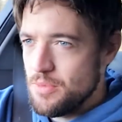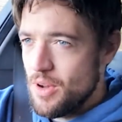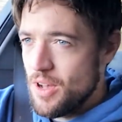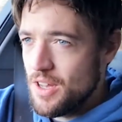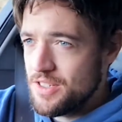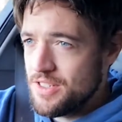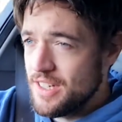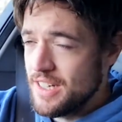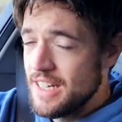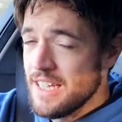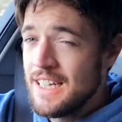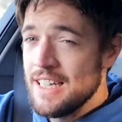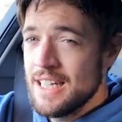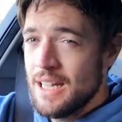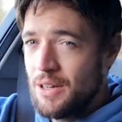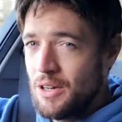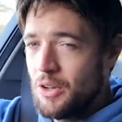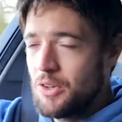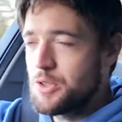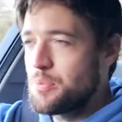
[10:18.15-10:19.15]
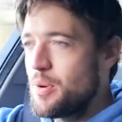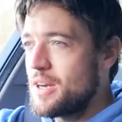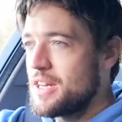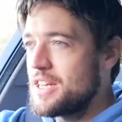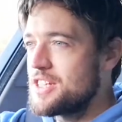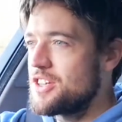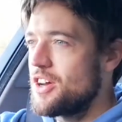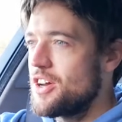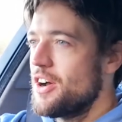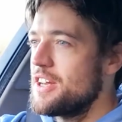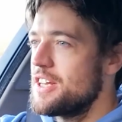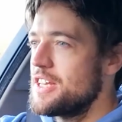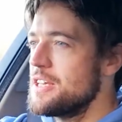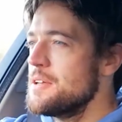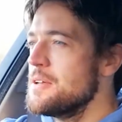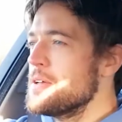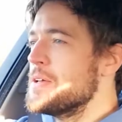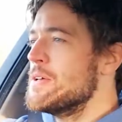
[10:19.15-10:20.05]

miles on it, and it looks pretty tidy.